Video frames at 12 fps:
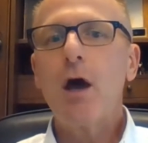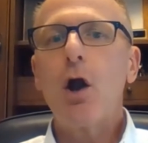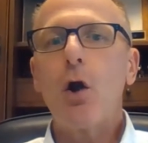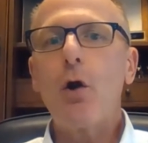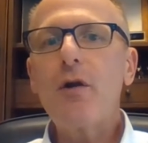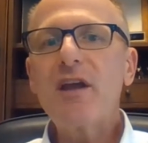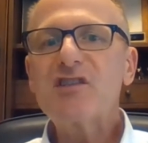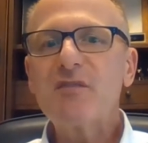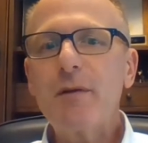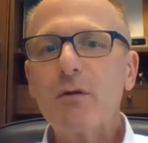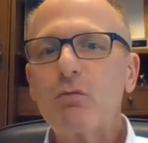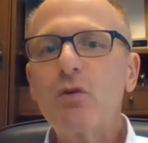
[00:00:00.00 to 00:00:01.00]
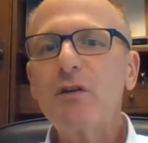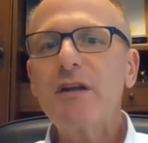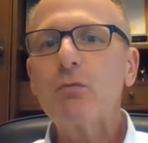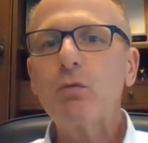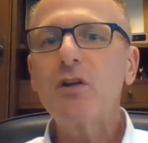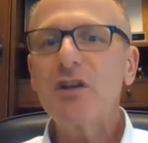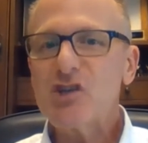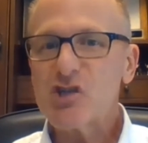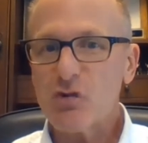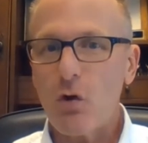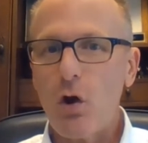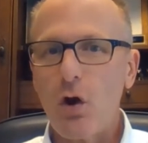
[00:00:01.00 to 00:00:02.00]
Earnings have been really, really
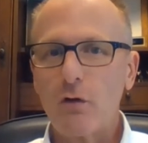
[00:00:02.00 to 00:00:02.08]
strong